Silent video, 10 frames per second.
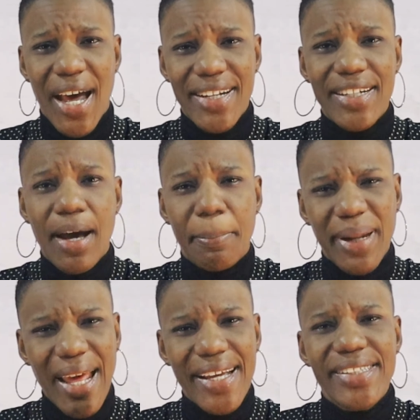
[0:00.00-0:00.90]
and then
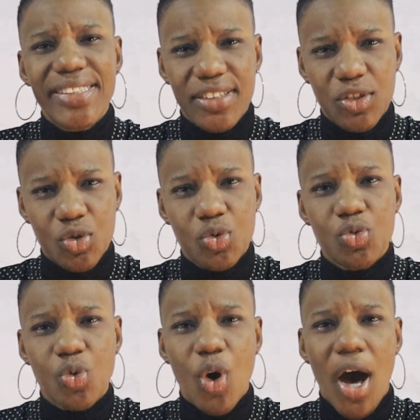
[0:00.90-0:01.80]
applying it
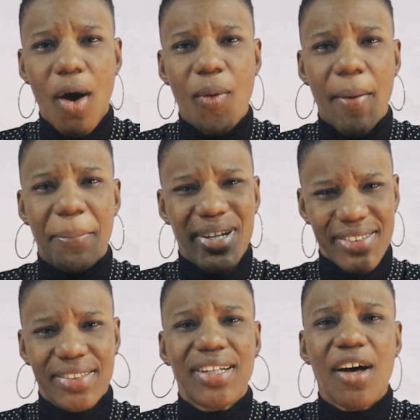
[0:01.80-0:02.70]
to our
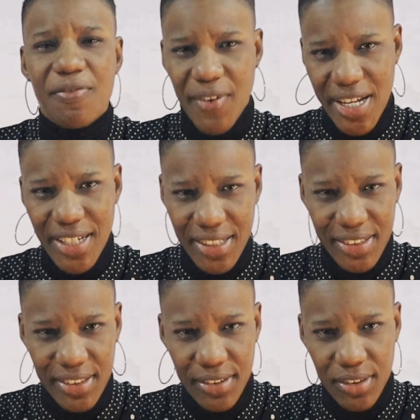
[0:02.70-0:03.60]
personal
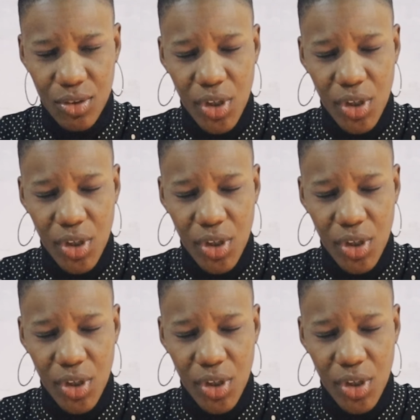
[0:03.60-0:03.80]
finances.